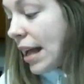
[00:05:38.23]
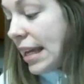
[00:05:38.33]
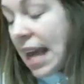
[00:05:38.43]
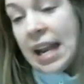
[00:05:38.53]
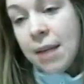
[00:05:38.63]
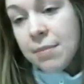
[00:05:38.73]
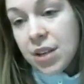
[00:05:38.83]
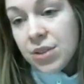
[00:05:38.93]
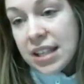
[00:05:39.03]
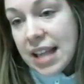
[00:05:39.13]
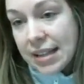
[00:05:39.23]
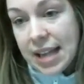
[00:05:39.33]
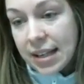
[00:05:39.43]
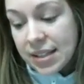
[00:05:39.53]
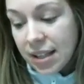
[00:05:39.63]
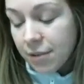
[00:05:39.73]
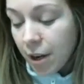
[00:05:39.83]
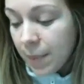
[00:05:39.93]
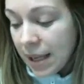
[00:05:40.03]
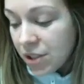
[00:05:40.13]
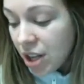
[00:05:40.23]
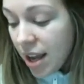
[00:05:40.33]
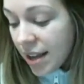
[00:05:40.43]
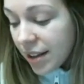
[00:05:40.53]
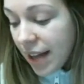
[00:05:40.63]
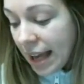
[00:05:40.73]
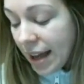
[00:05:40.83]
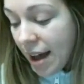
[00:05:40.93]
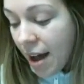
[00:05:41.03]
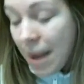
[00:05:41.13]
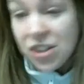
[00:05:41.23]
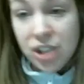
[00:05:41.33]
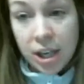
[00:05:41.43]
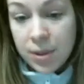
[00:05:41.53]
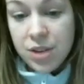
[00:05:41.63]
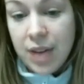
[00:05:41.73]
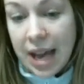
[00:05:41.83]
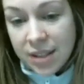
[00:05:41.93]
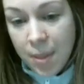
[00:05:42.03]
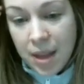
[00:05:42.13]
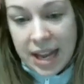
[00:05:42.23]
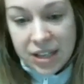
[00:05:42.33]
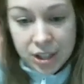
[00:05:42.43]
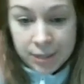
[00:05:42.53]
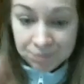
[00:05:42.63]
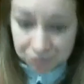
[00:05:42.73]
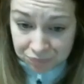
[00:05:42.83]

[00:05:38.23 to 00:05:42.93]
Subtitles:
again, I'm using that texting verbiage like I shared with you guys on the Nation